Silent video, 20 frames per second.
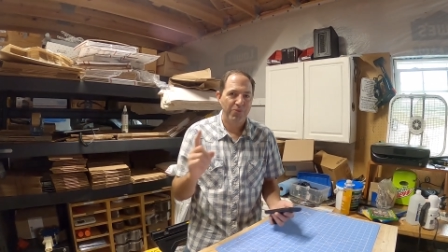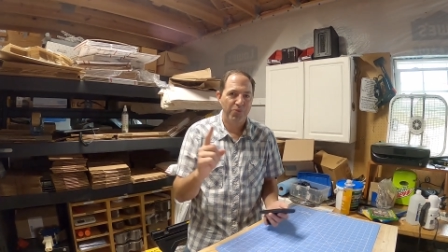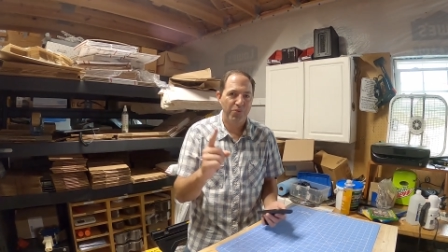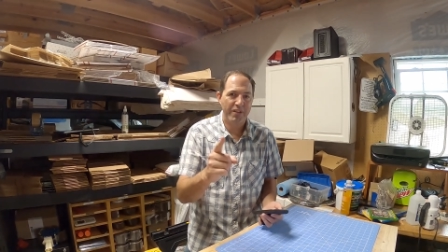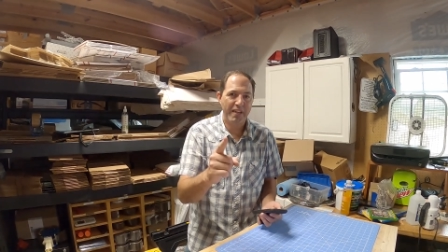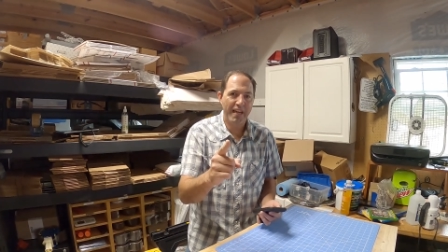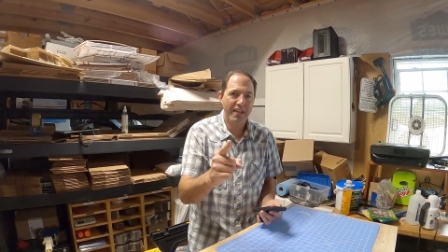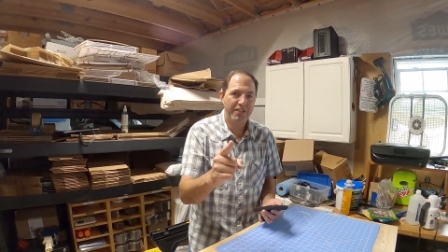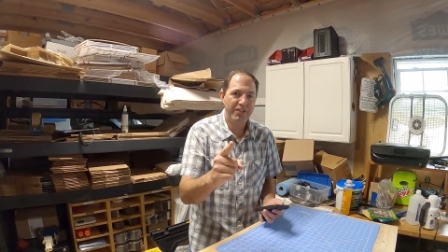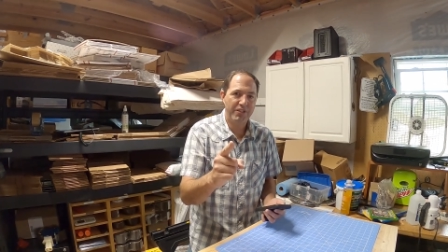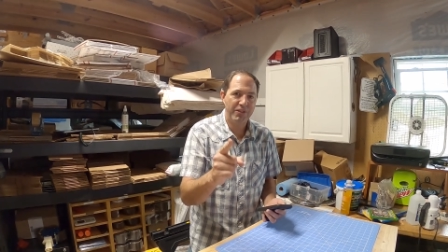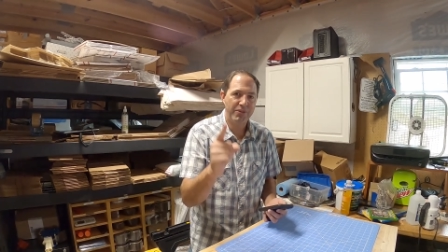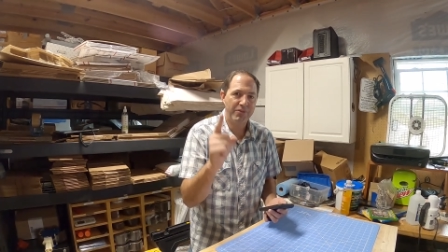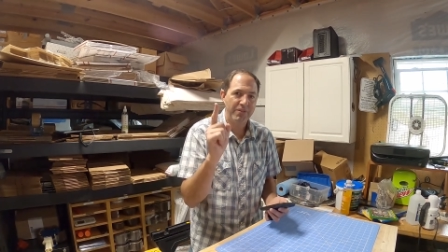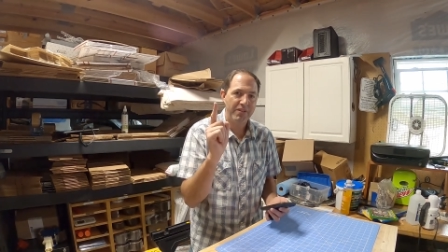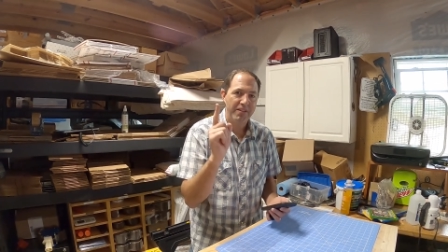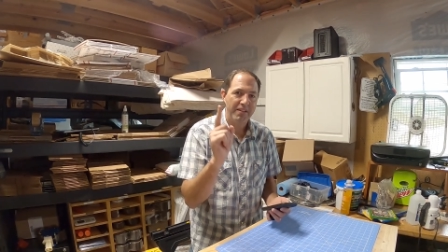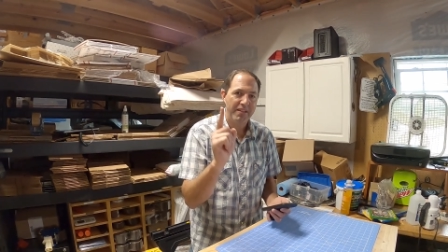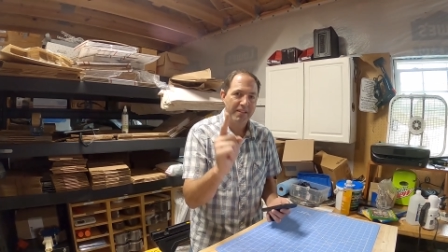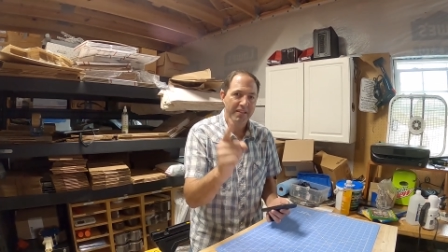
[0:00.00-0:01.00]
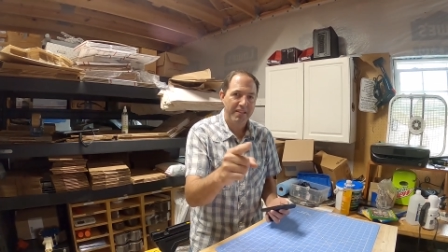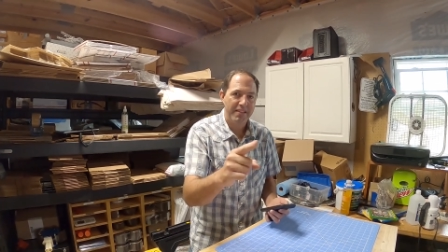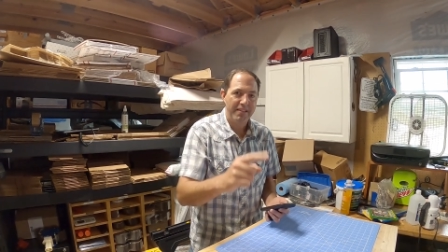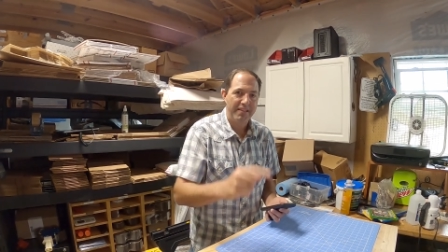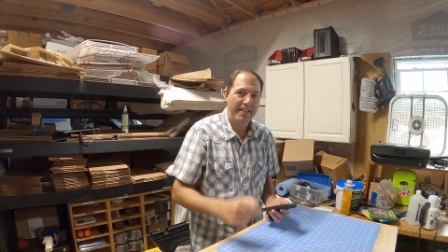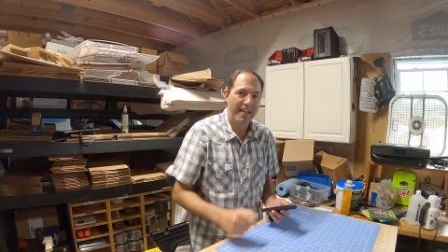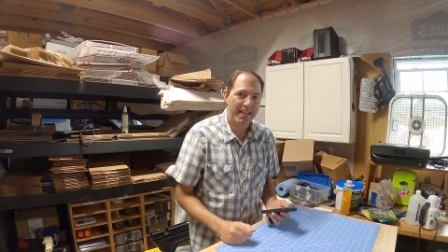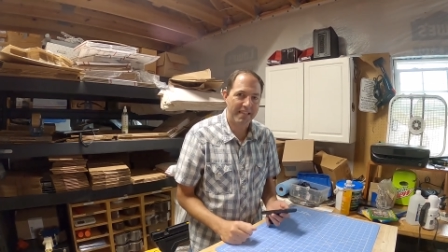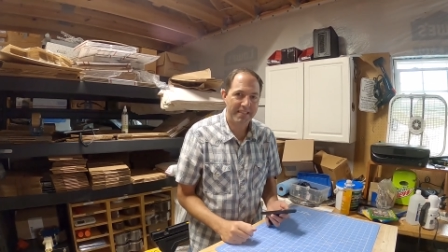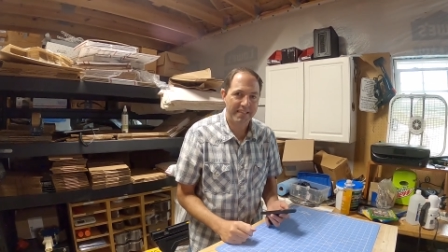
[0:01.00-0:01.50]
We'll catch you
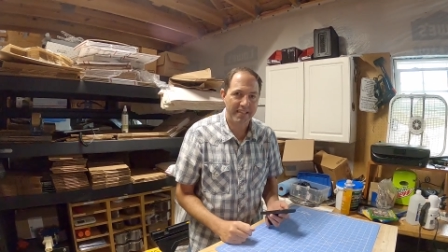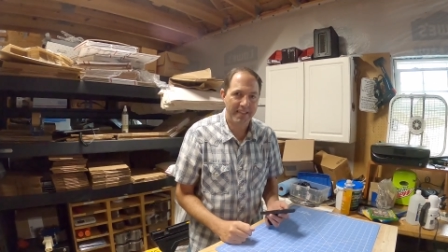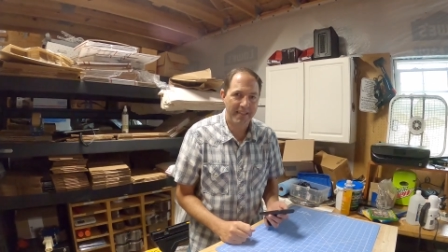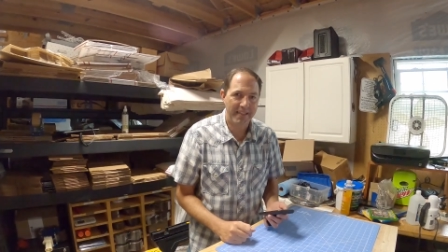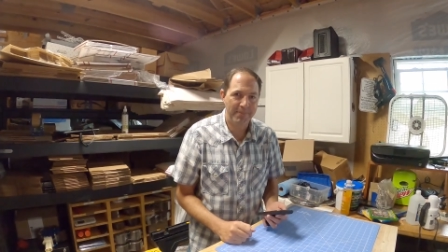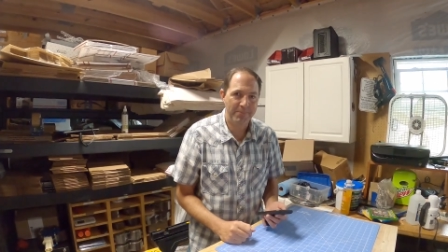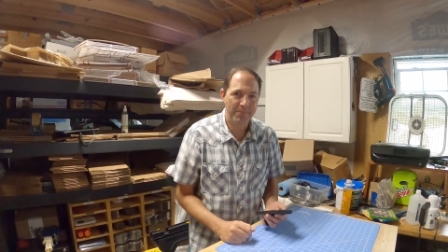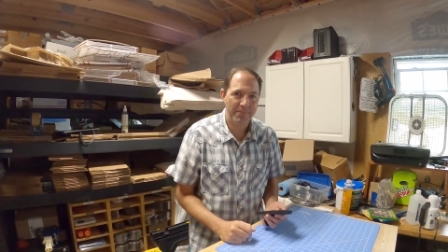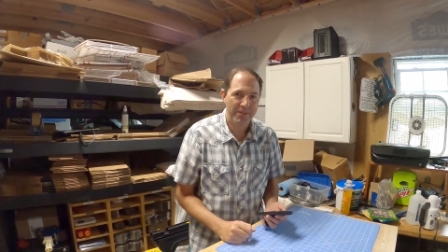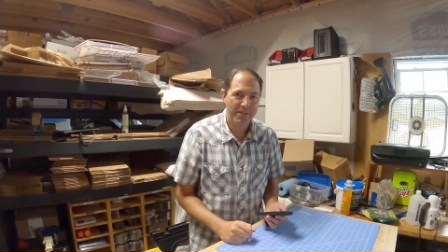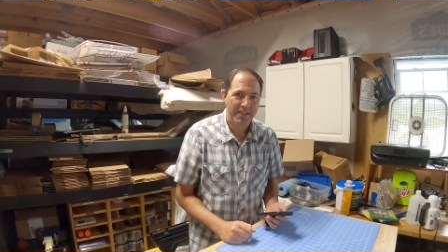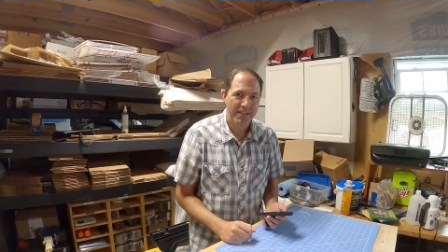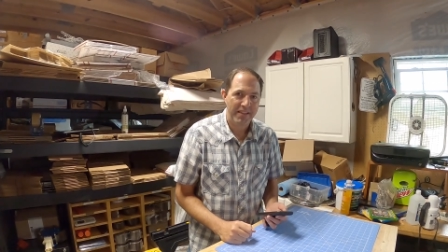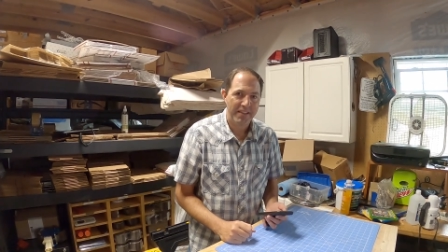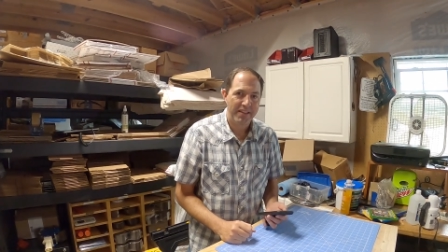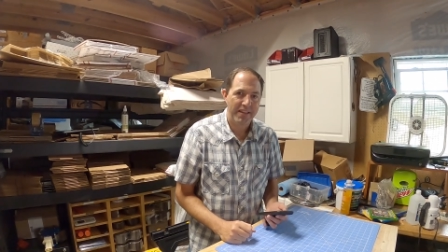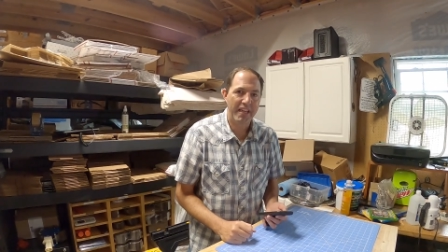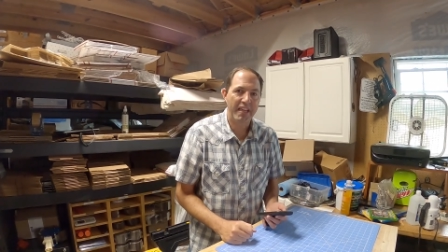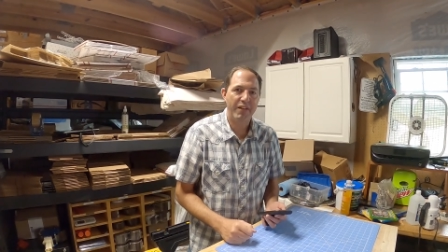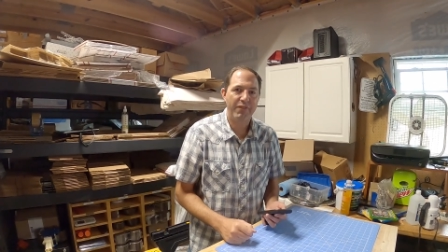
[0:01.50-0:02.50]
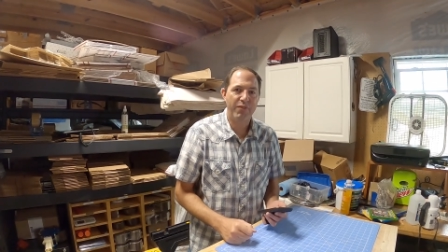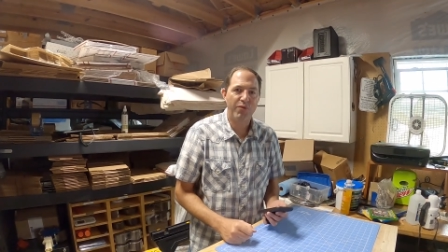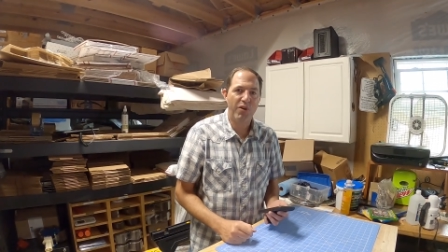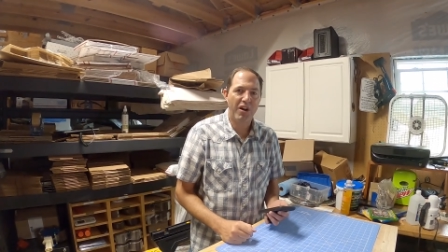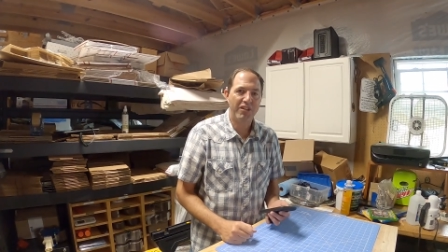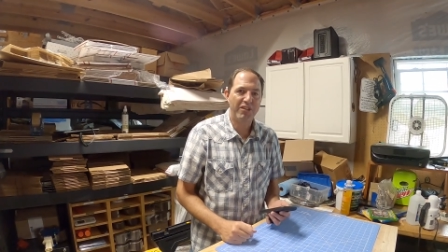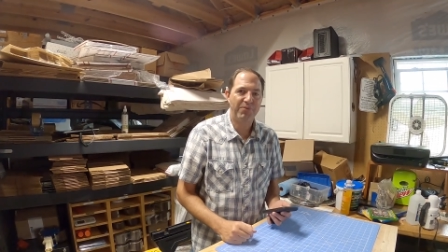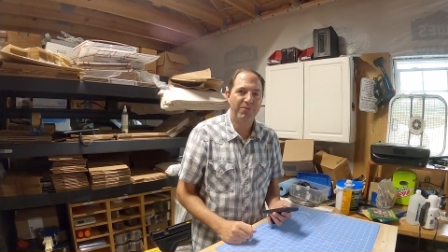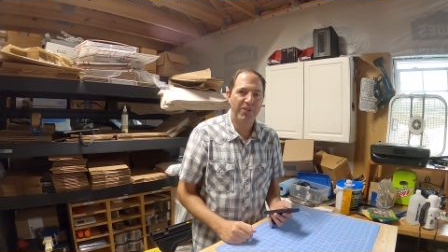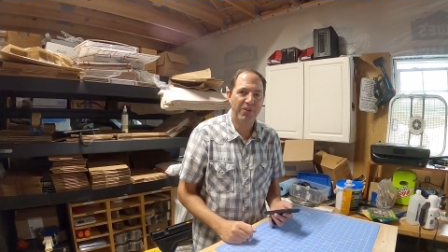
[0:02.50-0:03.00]
next time. Thank you for
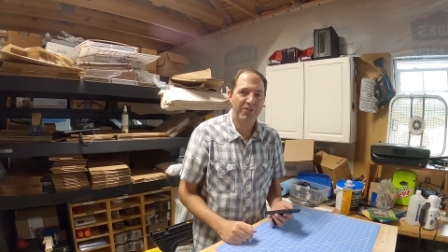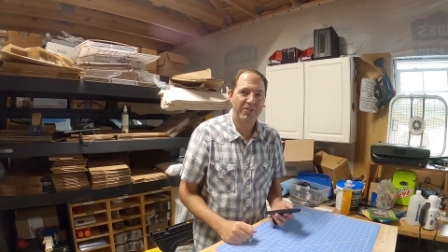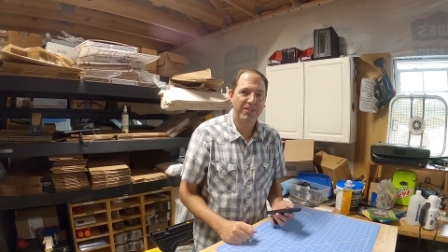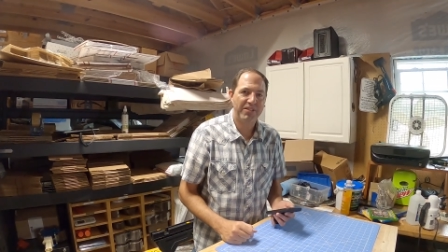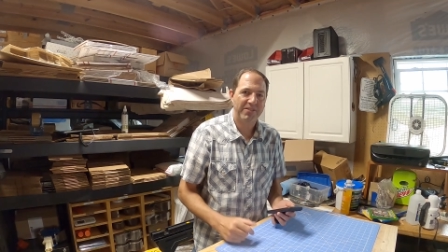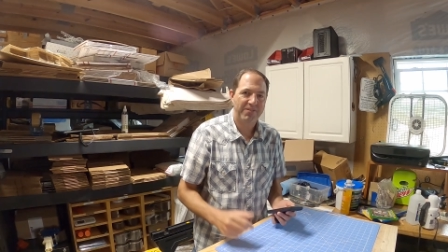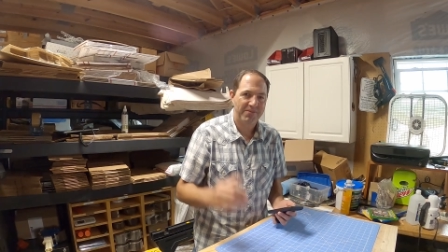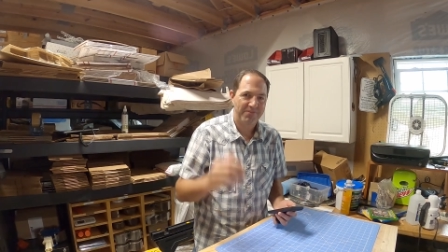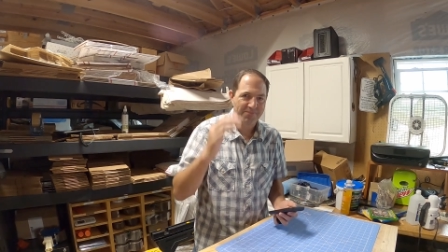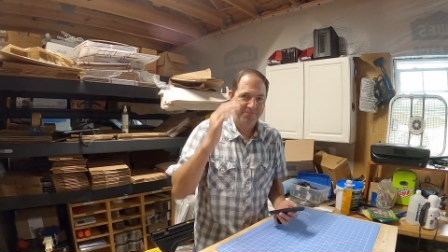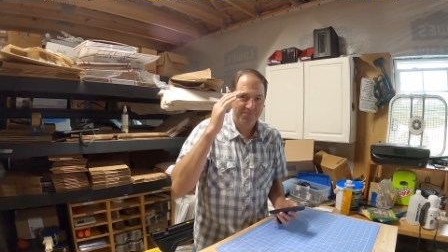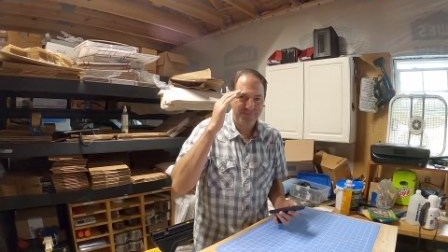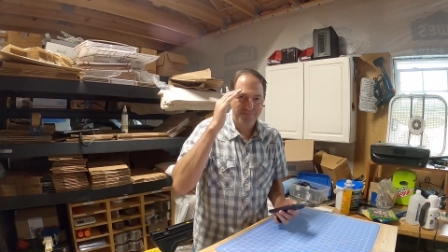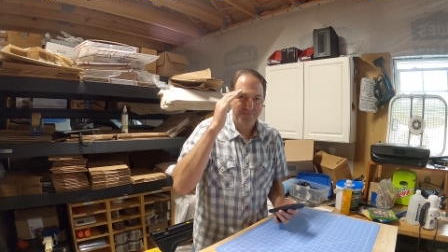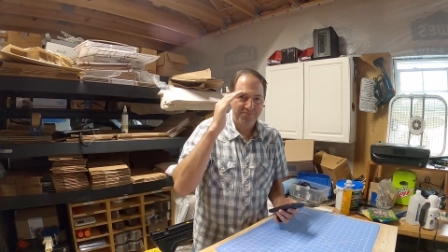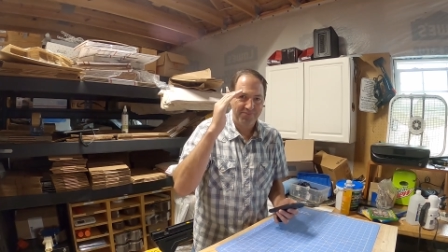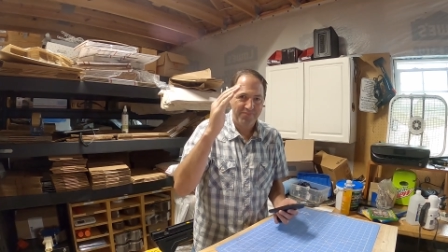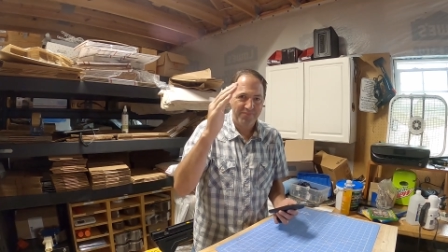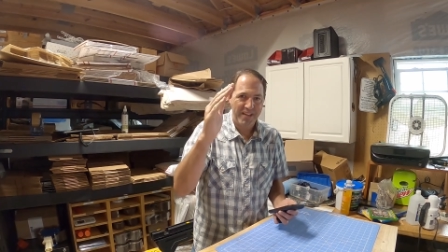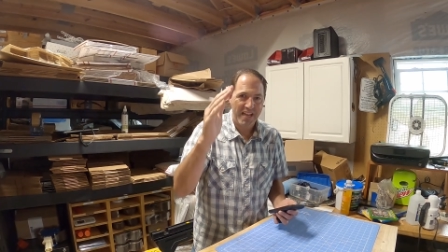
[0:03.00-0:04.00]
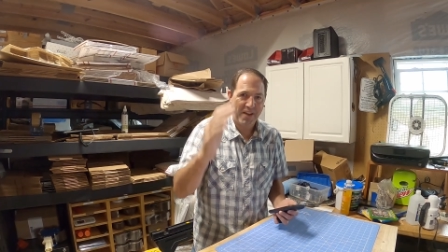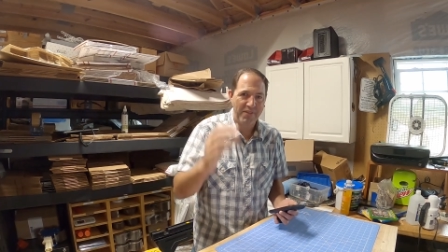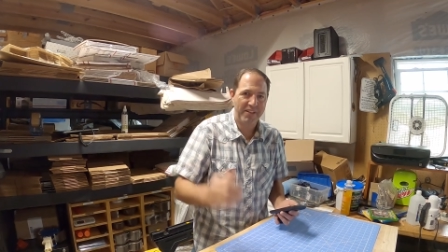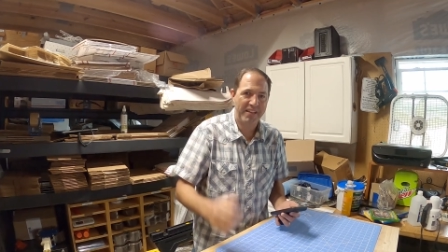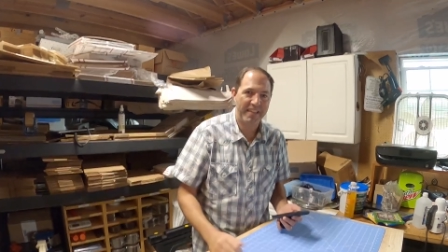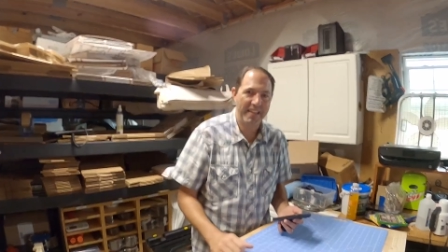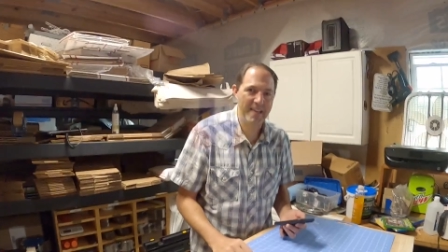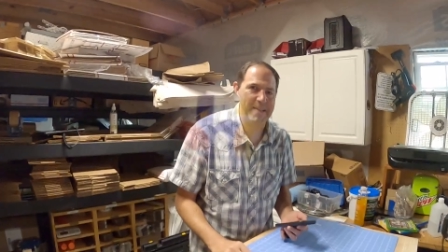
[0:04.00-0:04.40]
watching, folks. Have a good